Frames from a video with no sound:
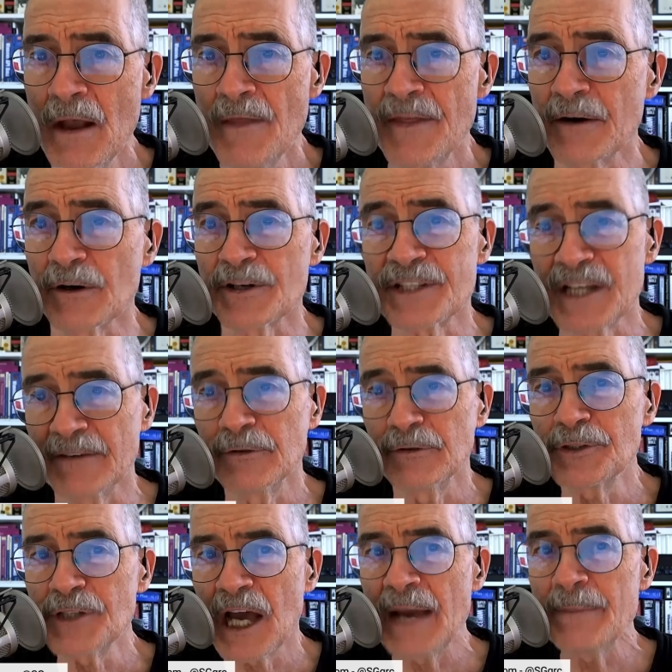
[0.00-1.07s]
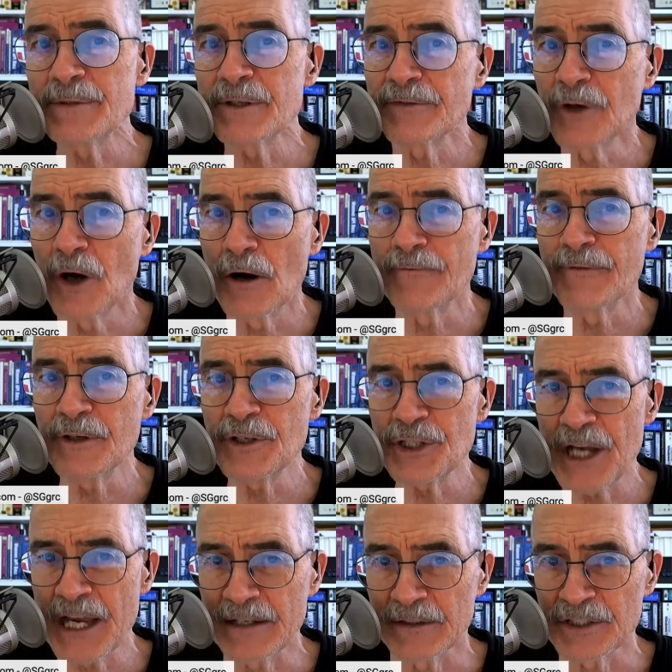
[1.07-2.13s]
There are several types of covert
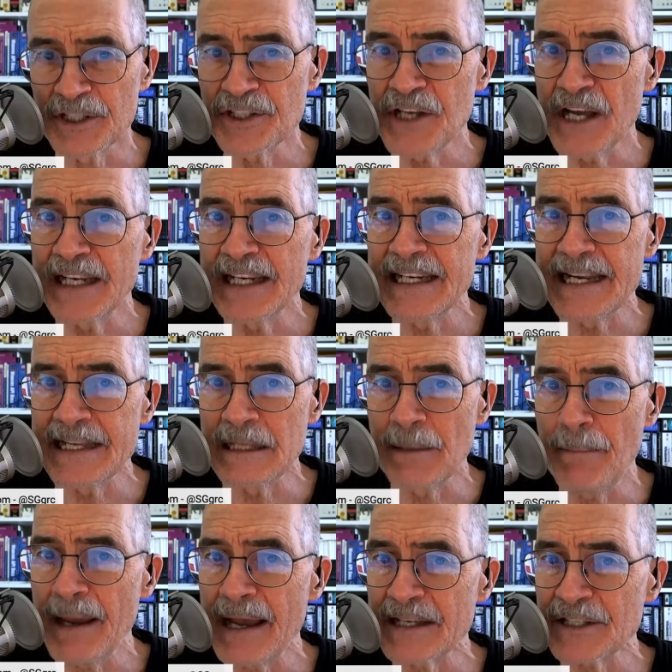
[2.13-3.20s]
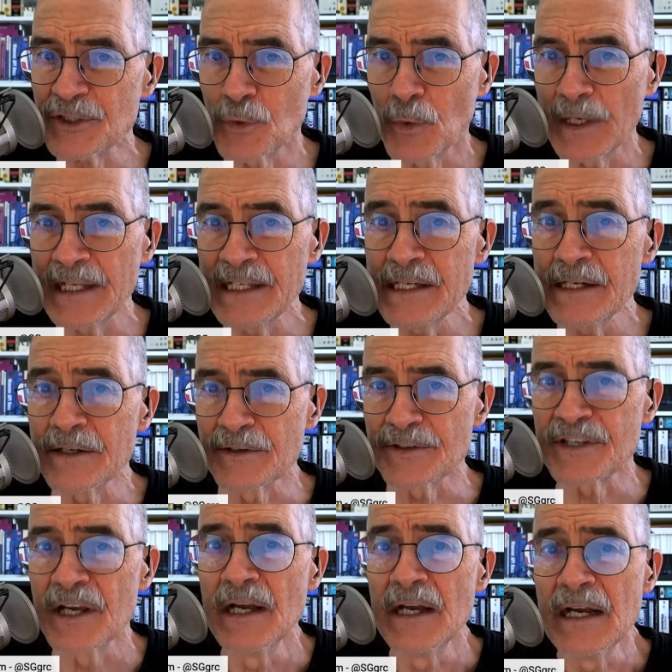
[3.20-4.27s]
channels studied in the past twenty years.